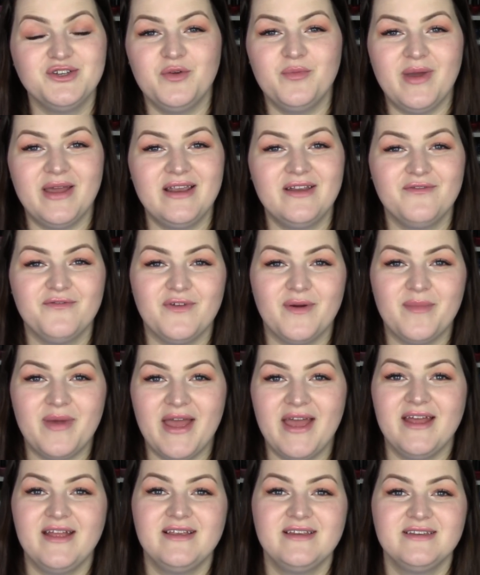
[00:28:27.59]
You made it from
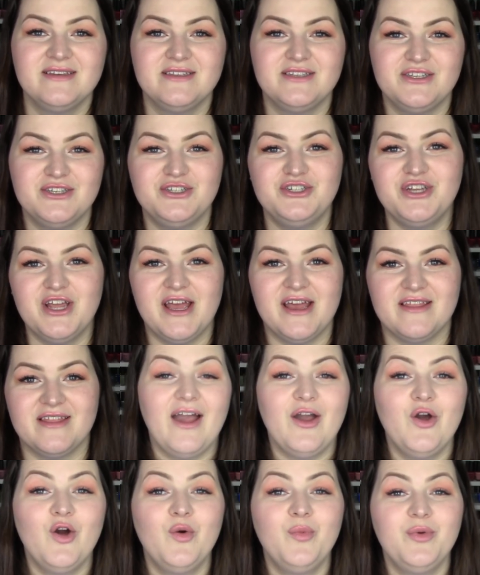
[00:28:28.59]
N to J.
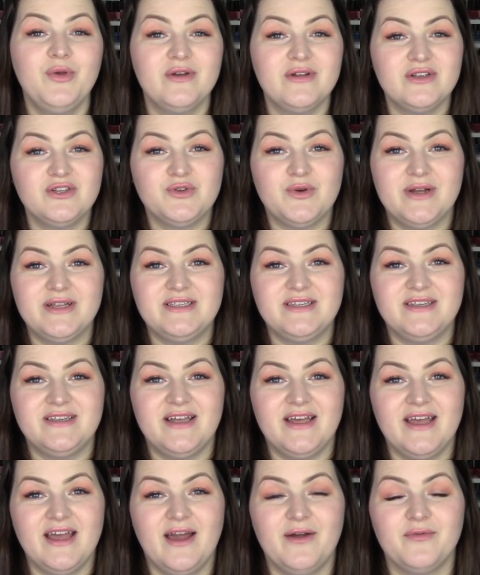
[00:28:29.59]
I hope you enjoyed
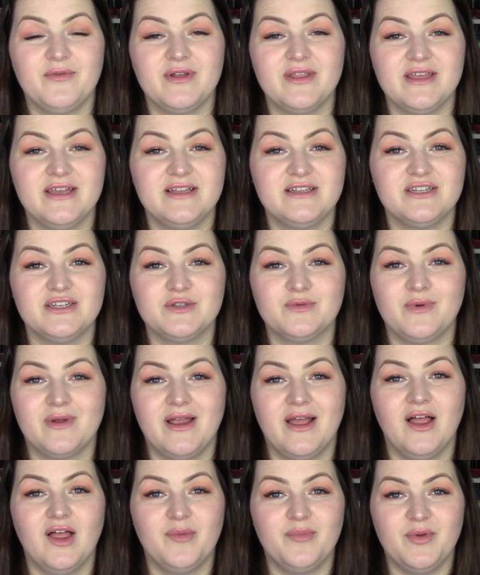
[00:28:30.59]
today. I really just want
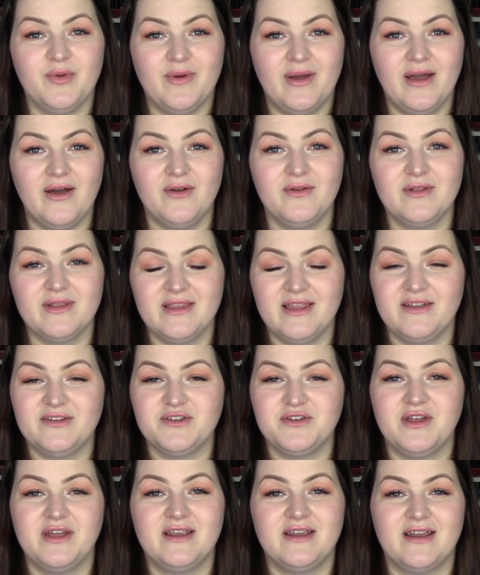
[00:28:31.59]
to help you out, let
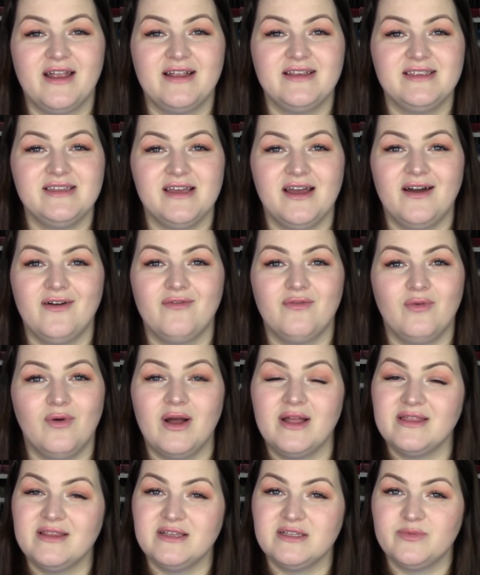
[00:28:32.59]
you get an idea of
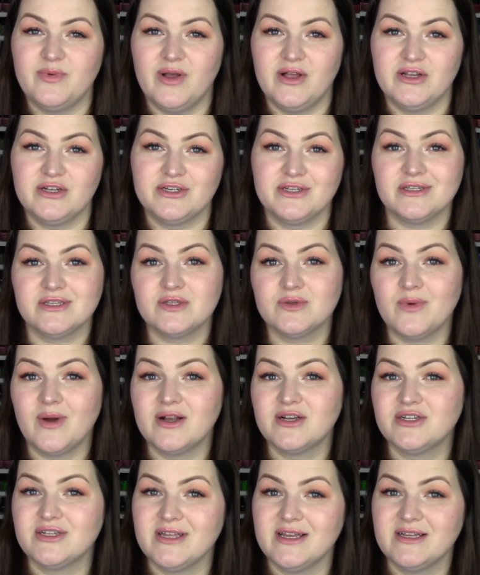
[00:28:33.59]
what these polishes
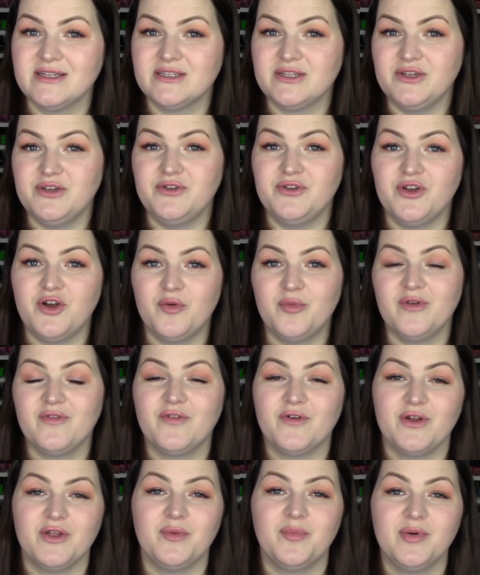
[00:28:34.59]
swatch like so you know
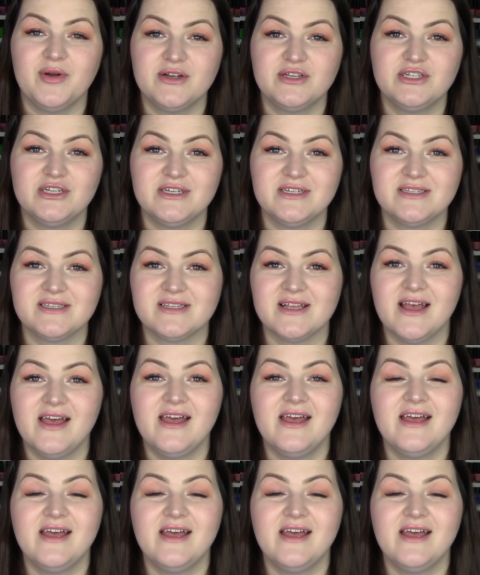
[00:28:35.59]
before you purchase.